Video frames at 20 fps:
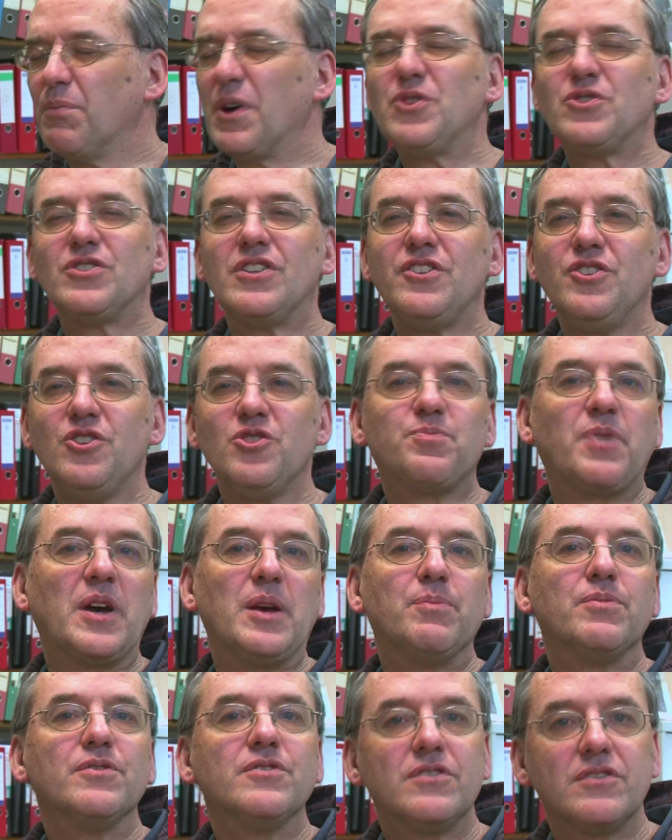Mostly
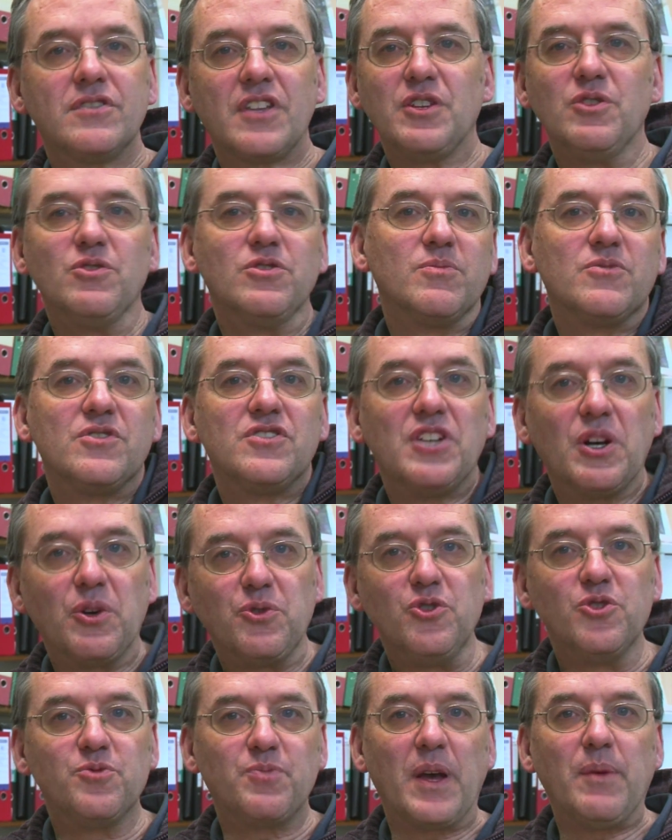newspapers. They use them to sell
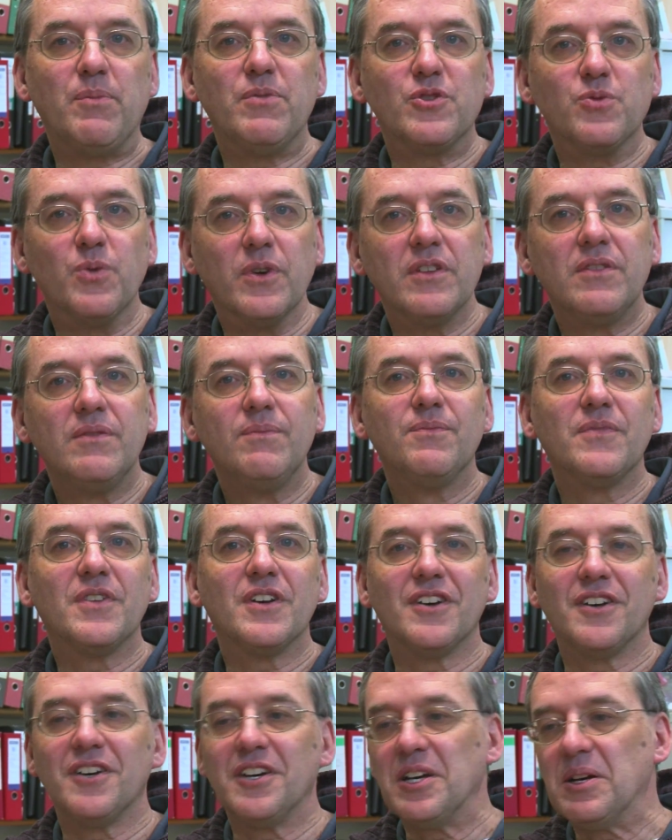newspapers with,
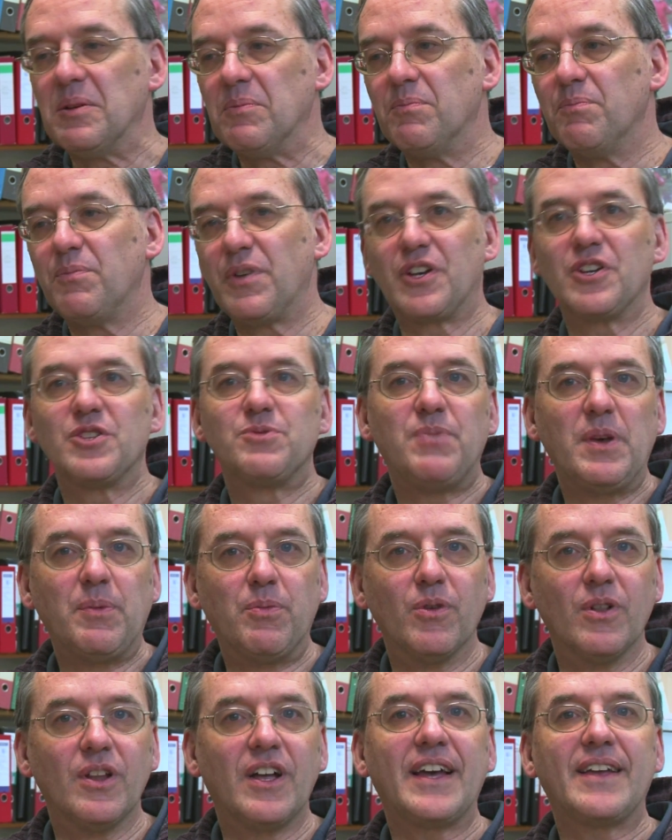because
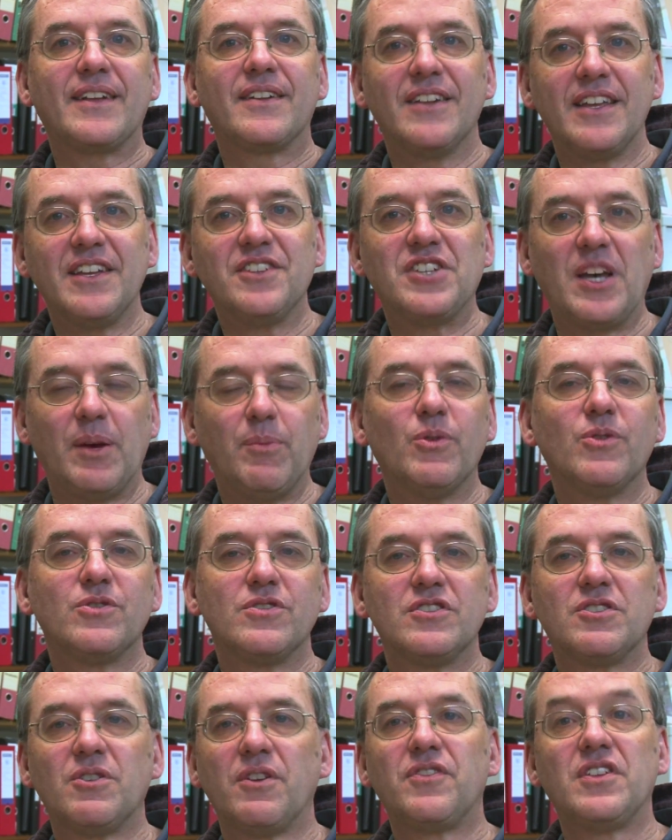people like league tables,
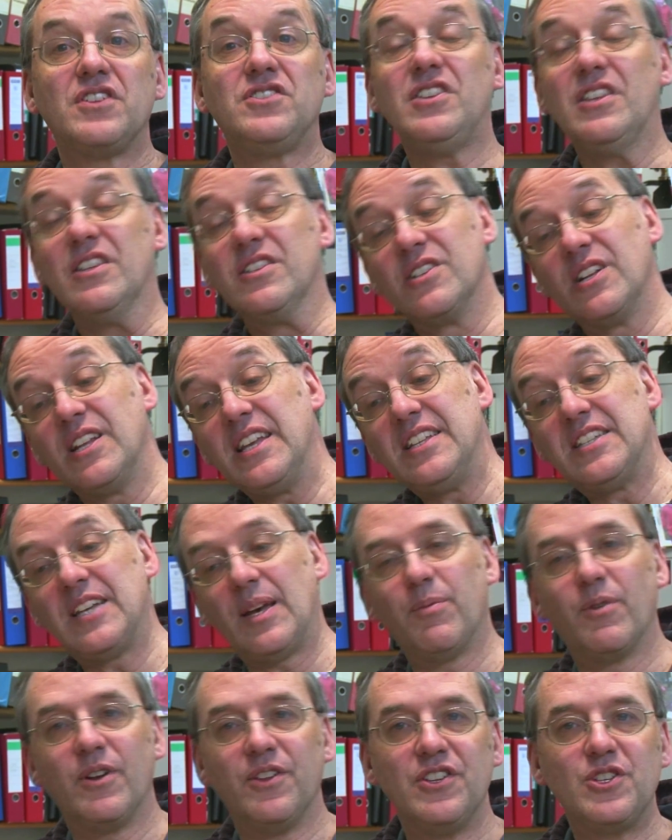and so if they see there's a league
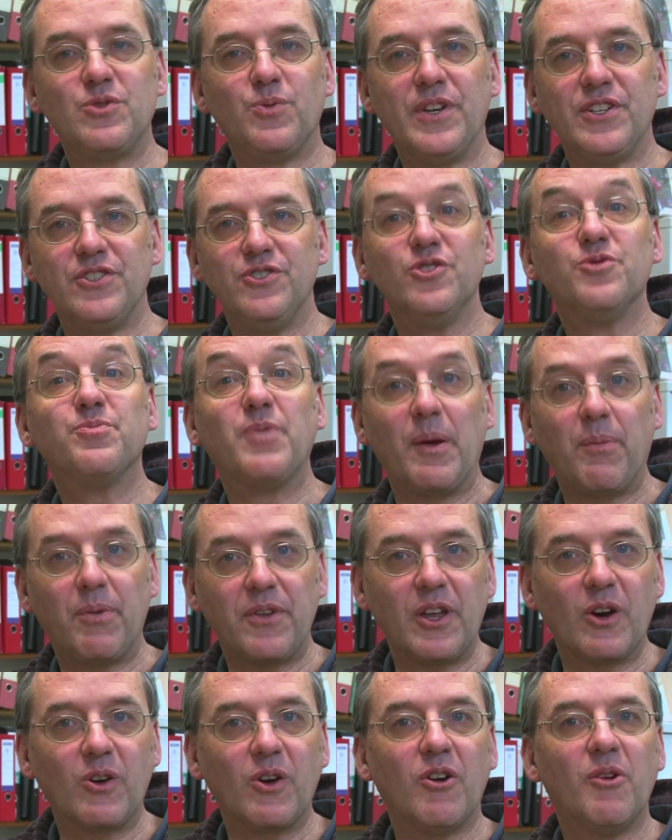table in this week's newspaper,
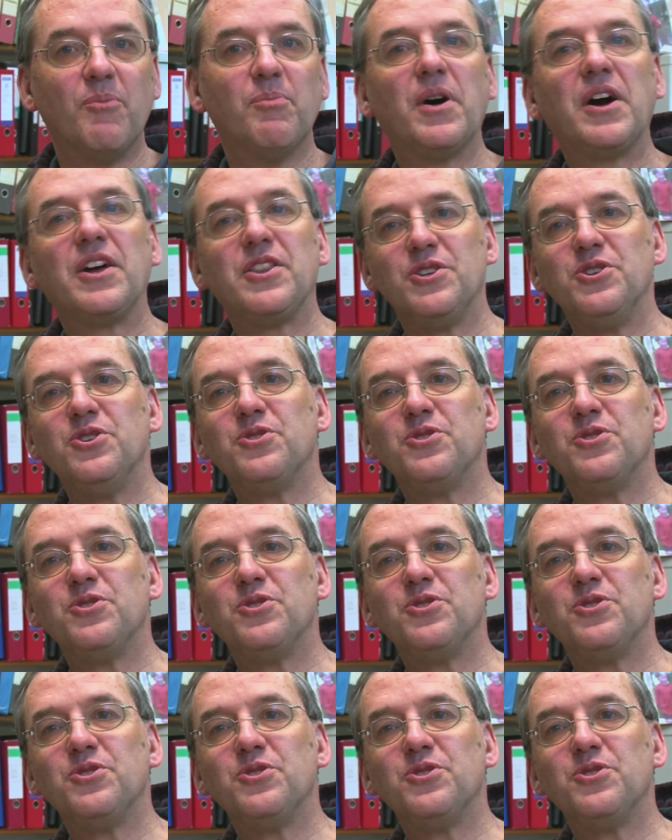they'll go and buy the